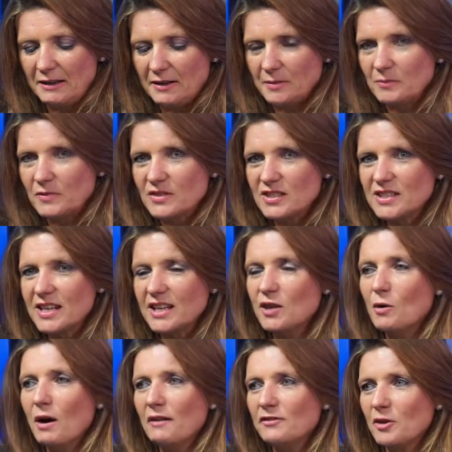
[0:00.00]
to
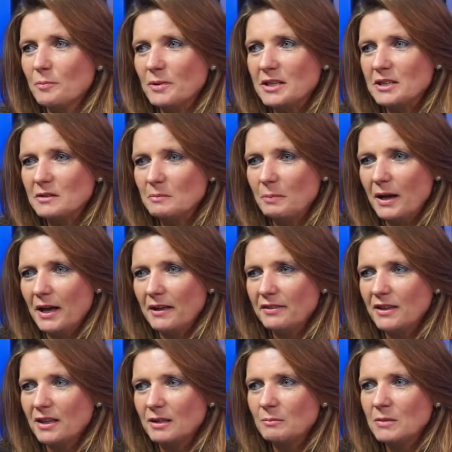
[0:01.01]
take you off the beaten
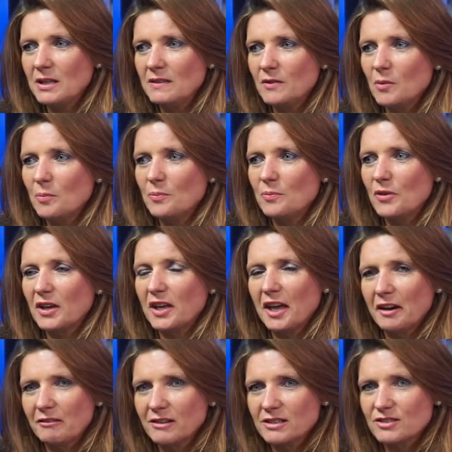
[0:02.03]
path and meet the
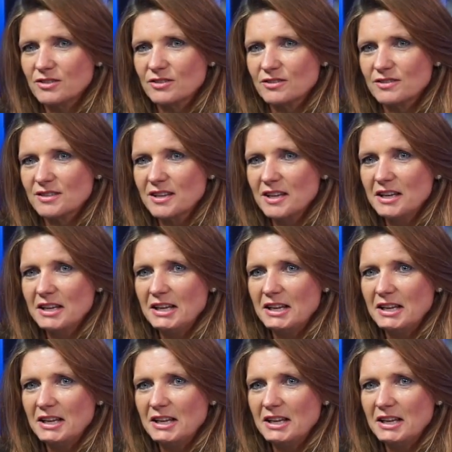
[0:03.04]
characters.